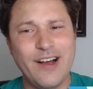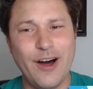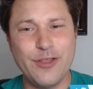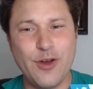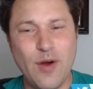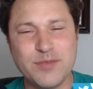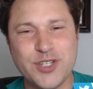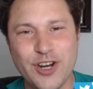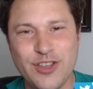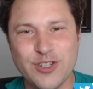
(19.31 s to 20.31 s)
Although I'm
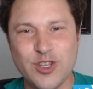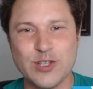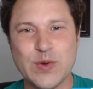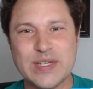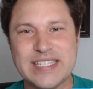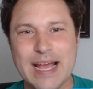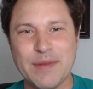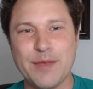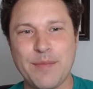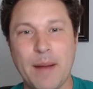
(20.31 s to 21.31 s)
sure there's also a
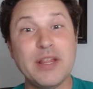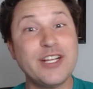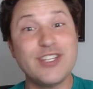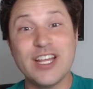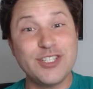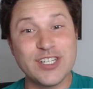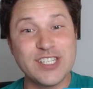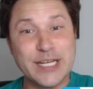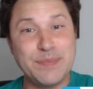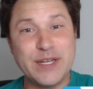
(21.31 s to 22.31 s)
segment of the population that just
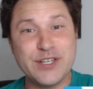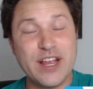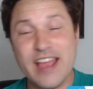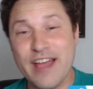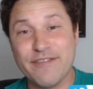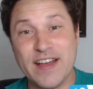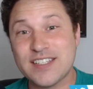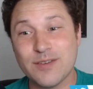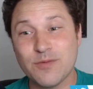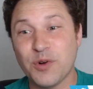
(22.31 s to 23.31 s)
likes PGA
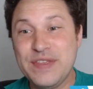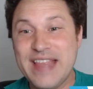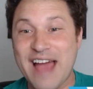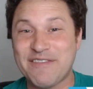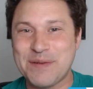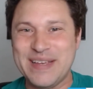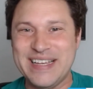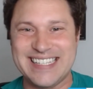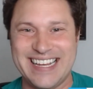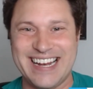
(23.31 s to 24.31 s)
DFS and will never
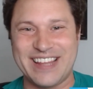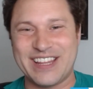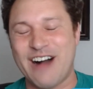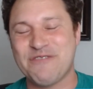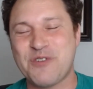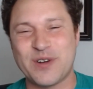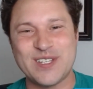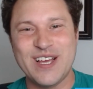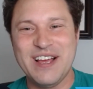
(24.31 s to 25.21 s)
be seen on the golf course.